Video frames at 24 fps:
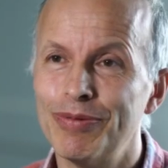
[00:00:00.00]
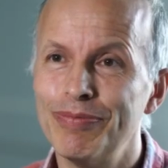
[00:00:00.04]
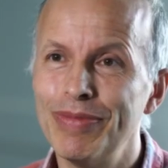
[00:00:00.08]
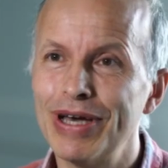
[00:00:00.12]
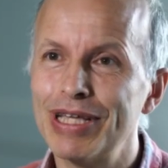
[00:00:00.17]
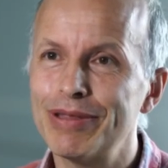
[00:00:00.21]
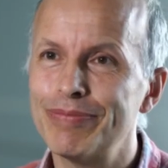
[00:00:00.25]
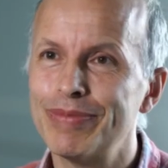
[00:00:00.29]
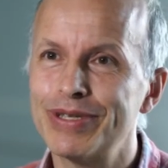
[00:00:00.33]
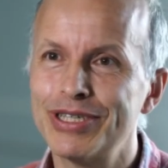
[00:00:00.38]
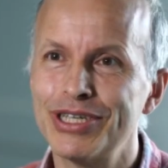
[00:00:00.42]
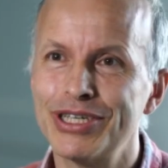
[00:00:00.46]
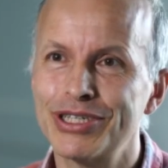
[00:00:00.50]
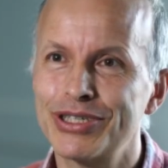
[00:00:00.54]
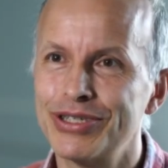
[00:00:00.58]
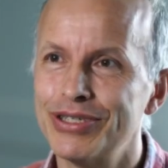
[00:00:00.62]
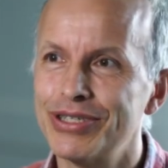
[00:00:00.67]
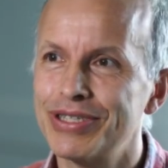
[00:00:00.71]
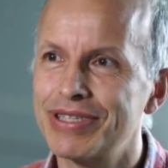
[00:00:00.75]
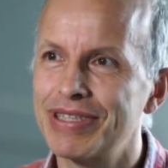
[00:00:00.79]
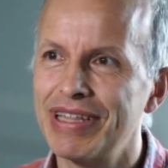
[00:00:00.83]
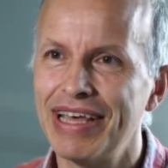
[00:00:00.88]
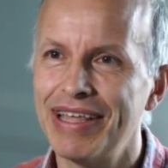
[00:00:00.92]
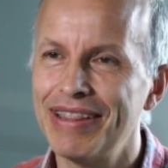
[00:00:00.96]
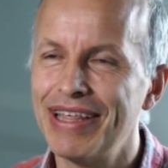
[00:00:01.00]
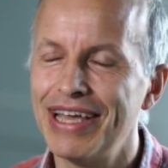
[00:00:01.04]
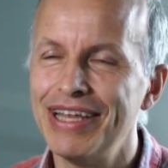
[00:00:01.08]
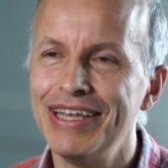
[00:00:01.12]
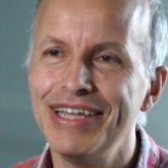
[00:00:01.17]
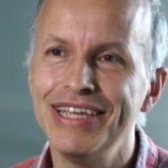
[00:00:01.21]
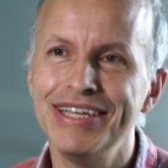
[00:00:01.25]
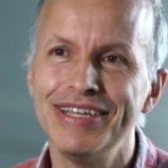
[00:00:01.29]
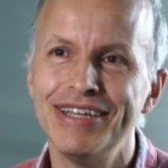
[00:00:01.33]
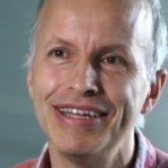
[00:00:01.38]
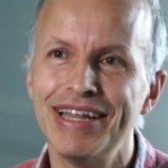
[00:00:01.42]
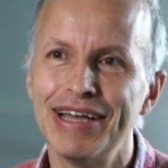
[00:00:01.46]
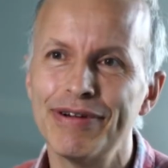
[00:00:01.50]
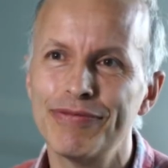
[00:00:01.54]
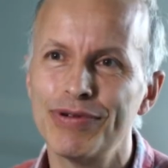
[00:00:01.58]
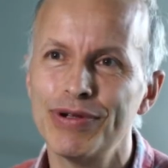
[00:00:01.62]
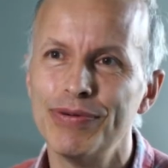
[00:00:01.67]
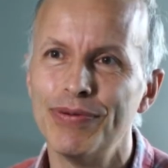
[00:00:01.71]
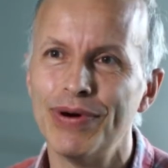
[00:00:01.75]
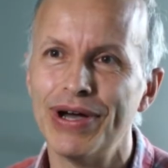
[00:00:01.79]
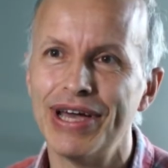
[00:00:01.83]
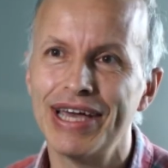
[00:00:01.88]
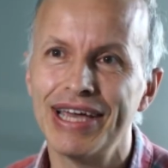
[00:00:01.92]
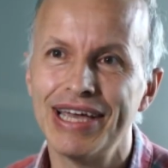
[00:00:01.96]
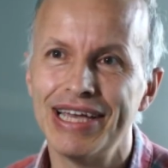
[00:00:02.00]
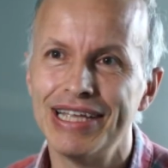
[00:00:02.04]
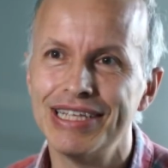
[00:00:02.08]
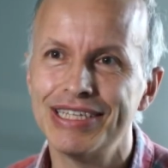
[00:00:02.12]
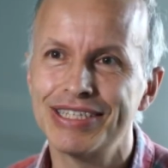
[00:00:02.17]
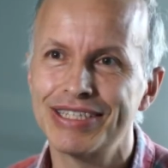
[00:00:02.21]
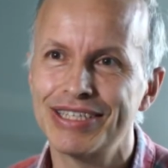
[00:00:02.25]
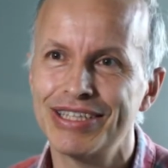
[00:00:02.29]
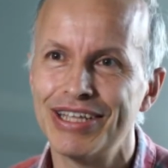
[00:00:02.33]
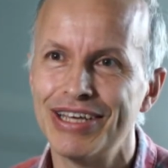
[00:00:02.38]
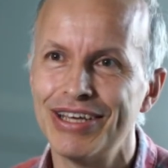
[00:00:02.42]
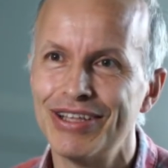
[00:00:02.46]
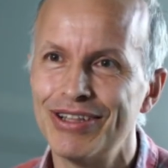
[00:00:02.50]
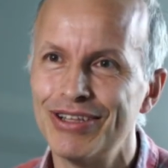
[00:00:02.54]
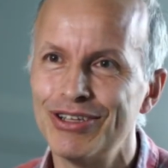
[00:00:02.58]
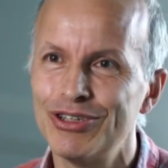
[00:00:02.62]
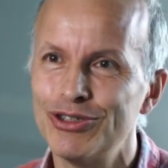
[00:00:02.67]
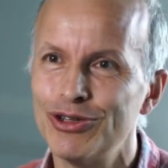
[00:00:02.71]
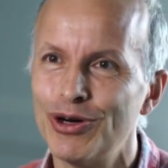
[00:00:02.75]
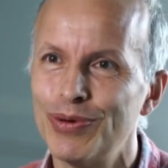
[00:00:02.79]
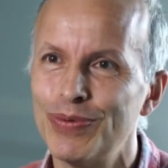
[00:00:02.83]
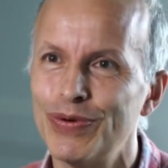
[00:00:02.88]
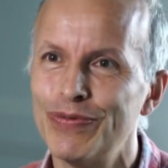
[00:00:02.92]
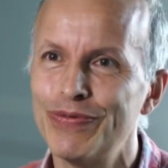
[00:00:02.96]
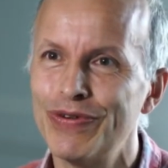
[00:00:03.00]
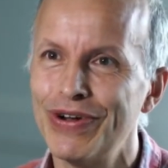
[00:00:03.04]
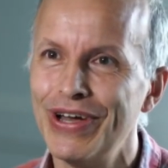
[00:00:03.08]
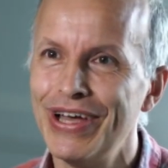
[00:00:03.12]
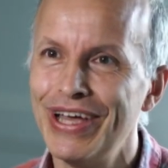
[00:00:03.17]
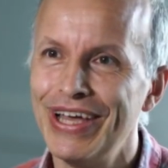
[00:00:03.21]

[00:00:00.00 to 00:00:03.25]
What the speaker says: But mathematicians, they're needed everywhere. It's the job of